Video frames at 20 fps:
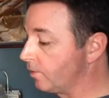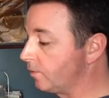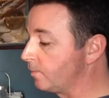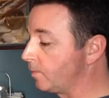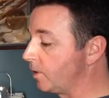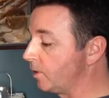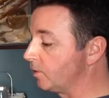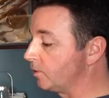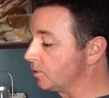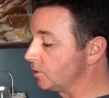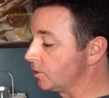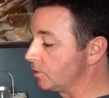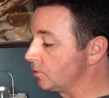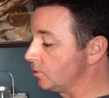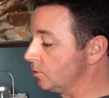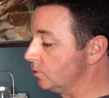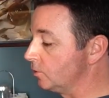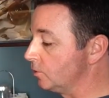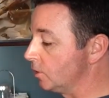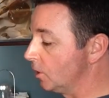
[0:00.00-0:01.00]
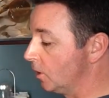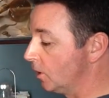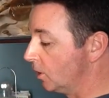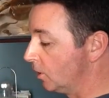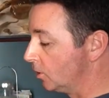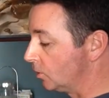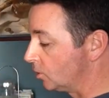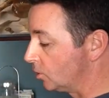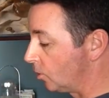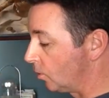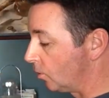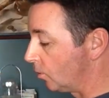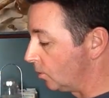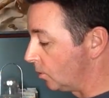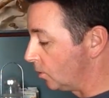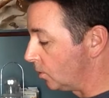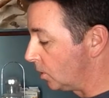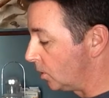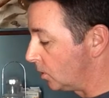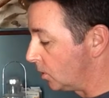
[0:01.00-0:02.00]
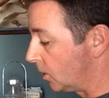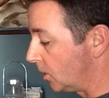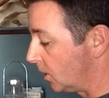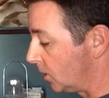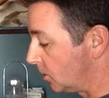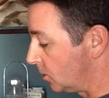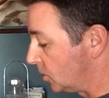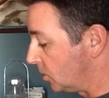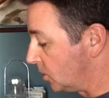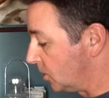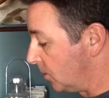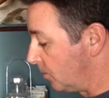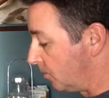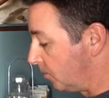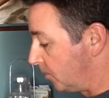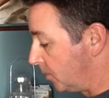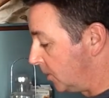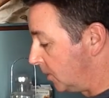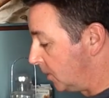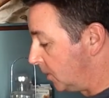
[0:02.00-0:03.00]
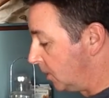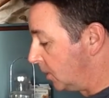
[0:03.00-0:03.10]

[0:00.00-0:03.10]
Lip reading: a pair of scissors, so you can snip,